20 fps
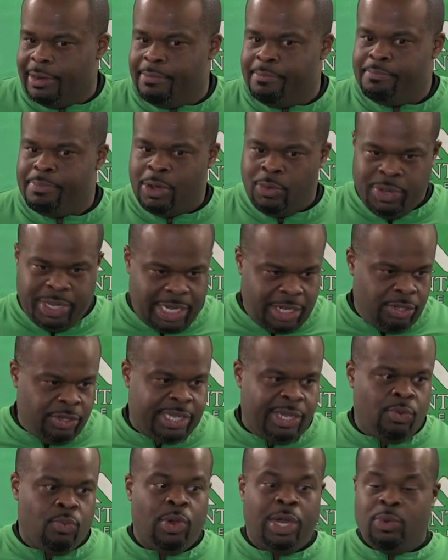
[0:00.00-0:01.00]
But we got to look
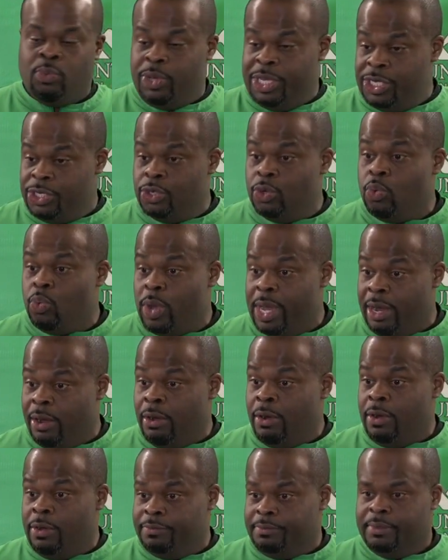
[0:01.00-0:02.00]
at what we do
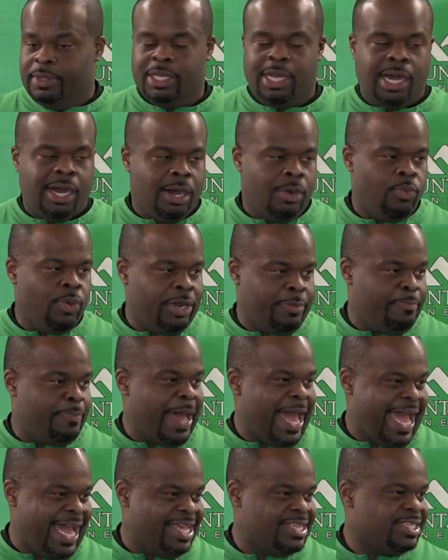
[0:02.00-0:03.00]
well, what
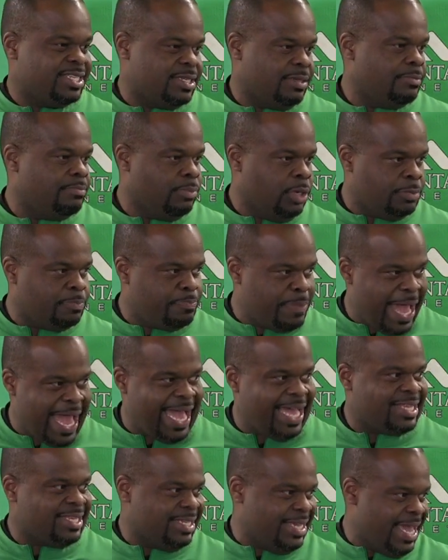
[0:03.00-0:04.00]
pass
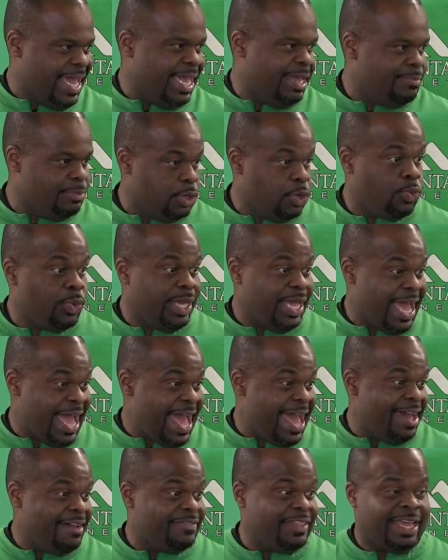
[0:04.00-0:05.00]
game do we
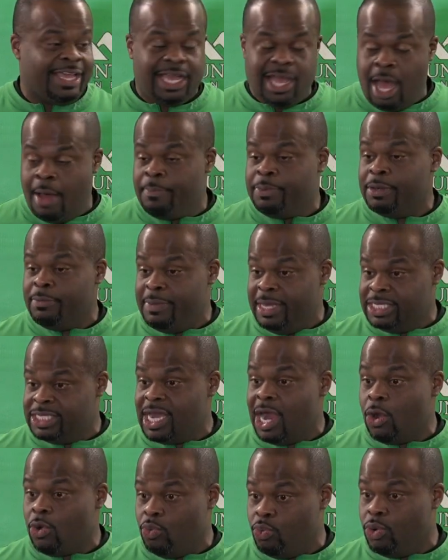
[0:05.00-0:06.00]
have that complements
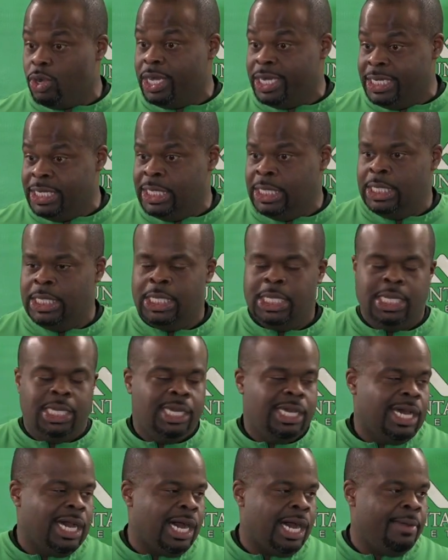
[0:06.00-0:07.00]
our run,
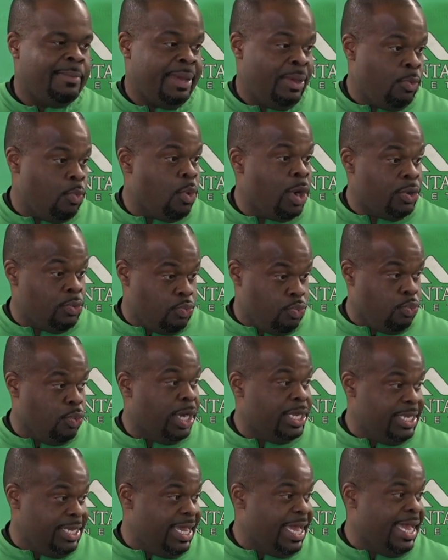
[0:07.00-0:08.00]
and what
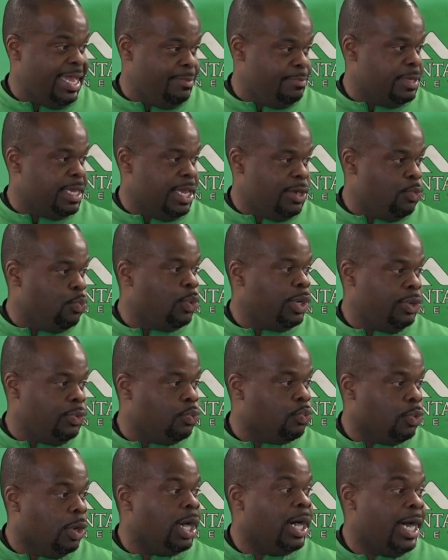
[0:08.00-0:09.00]
run game can we
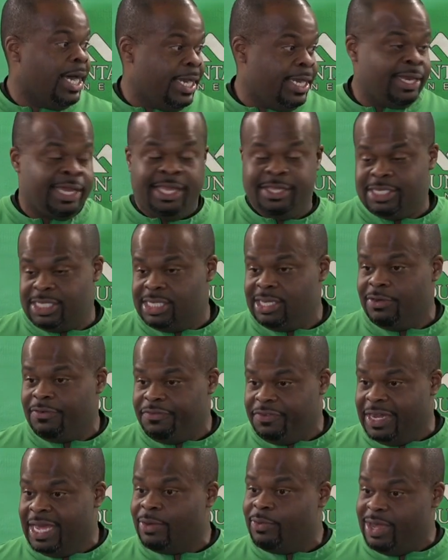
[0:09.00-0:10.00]
run and still
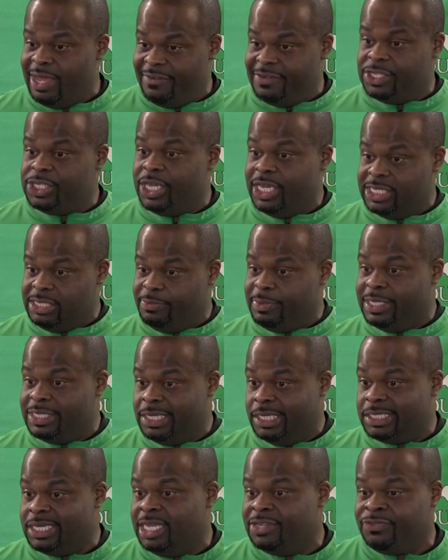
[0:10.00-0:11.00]
feel like we have a chance to be
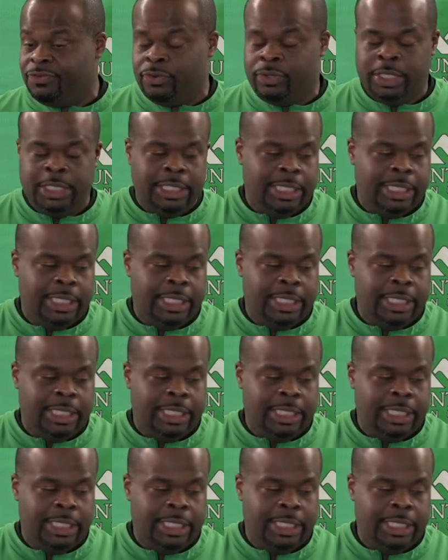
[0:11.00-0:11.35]
successful.